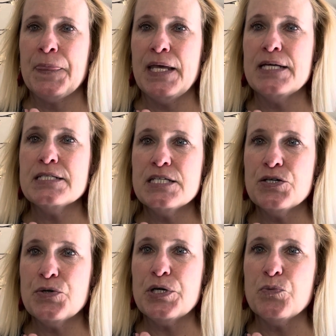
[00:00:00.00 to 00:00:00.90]

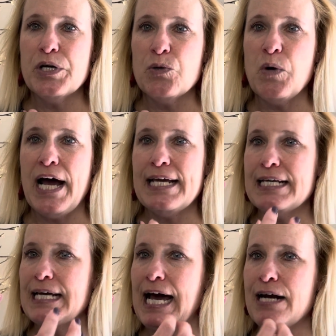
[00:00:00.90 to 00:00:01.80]
until it went away, and
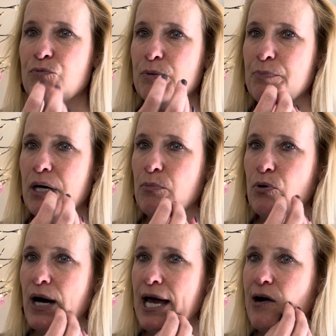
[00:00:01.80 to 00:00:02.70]
it kind of would
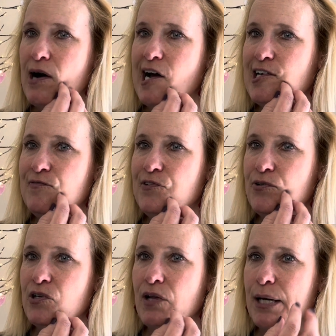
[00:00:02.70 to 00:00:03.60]
bubble out. I could feel
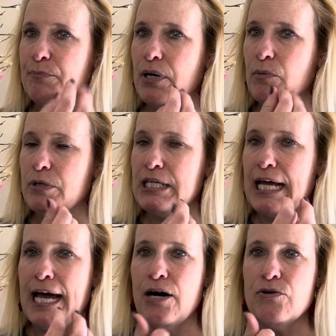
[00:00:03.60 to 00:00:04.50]
it bubbling
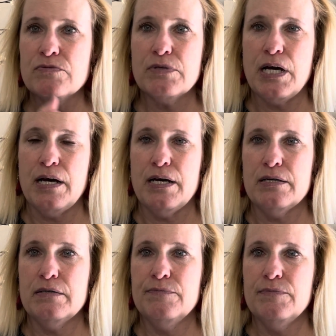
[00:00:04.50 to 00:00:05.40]
out
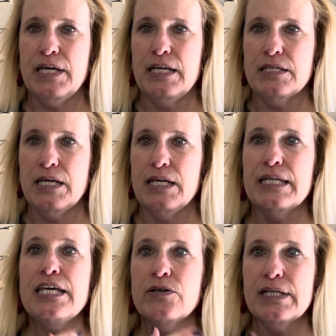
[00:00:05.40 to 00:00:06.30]
and
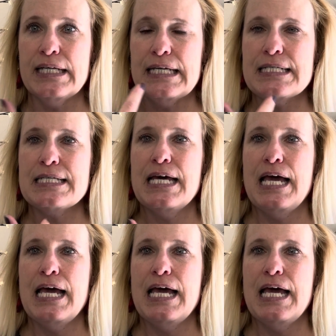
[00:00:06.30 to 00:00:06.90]
healing it.